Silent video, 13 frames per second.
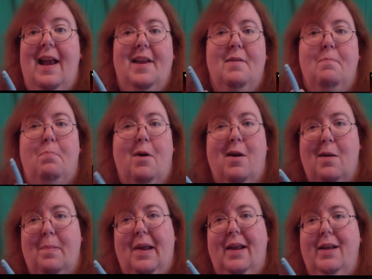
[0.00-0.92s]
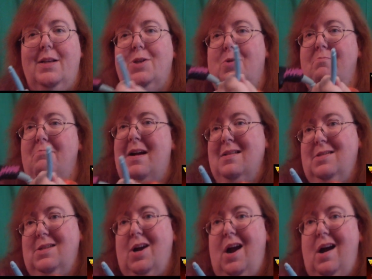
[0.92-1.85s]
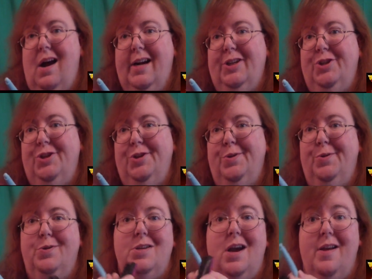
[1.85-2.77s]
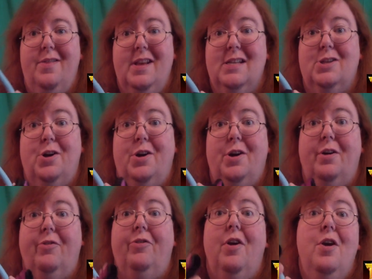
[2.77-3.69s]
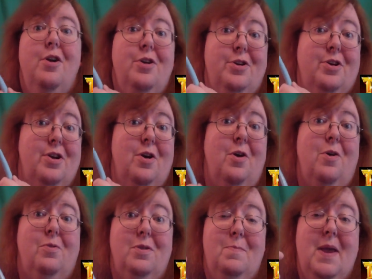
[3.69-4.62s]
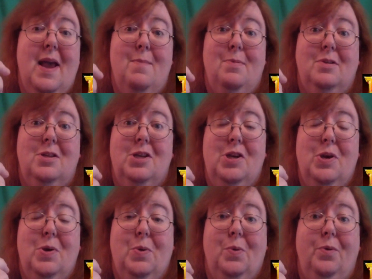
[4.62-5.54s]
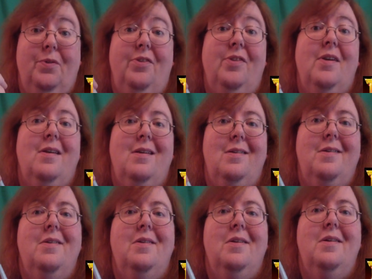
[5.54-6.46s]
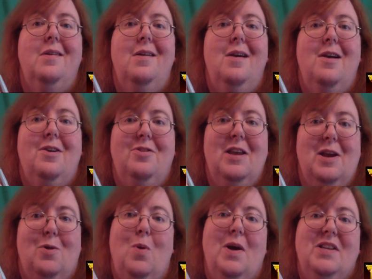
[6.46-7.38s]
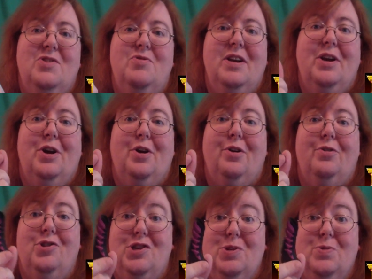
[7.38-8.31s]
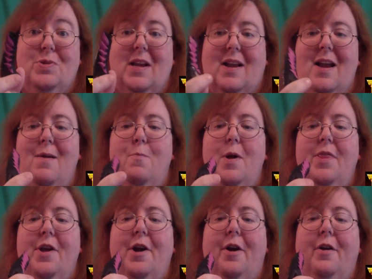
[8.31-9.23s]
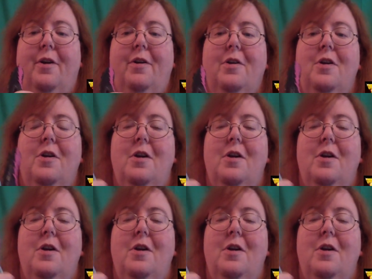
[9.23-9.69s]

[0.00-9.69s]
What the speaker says: any Barbies or Monster High shoes on these girls. You're going to only be able to use the Equestrian Girls shoes that come with her.